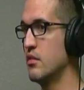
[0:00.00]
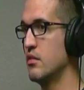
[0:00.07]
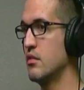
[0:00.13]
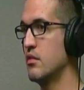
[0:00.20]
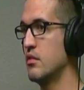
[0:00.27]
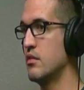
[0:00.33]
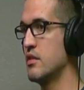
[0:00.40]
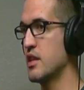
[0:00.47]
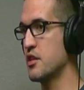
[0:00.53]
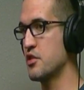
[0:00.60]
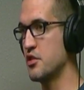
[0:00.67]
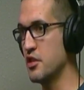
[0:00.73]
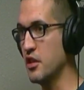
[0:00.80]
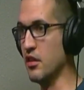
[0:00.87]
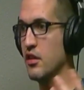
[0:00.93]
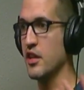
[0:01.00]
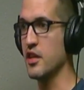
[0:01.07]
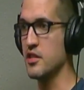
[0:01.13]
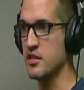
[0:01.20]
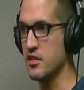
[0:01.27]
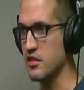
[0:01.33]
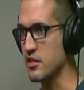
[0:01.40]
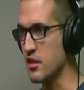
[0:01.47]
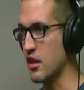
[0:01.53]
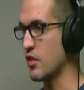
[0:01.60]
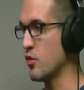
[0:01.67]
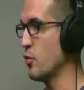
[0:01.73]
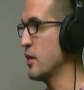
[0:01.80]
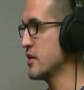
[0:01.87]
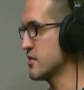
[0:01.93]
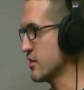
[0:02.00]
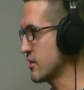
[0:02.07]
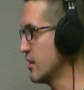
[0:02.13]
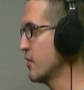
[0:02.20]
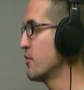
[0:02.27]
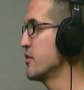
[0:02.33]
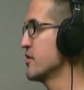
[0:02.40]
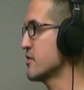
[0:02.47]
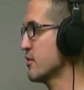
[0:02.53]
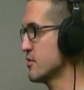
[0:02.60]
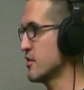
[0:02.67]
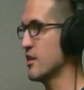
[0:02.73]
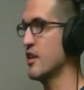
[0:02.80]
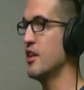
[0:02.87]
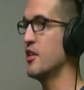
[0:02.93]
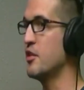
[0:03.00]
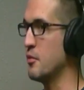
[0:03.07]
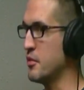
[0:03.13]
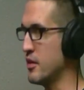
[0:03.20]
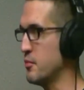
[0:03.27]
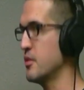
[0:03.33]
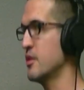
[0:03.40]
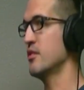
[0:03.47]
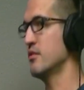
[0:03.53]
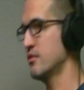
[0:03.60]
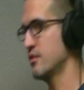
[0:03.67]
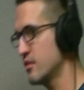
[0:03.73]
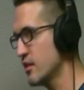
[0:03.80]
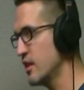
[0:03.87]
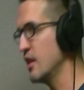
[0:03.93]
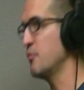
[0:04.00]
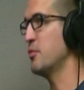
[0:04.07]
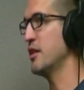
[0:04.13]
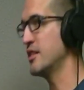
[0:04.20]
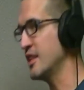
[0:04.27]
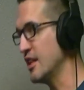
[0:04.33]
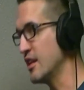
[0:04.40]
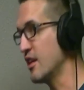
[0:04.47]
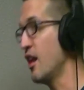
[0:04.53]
next year, like, is this like the Wesley conference goes on, and I'm gonna get PT to come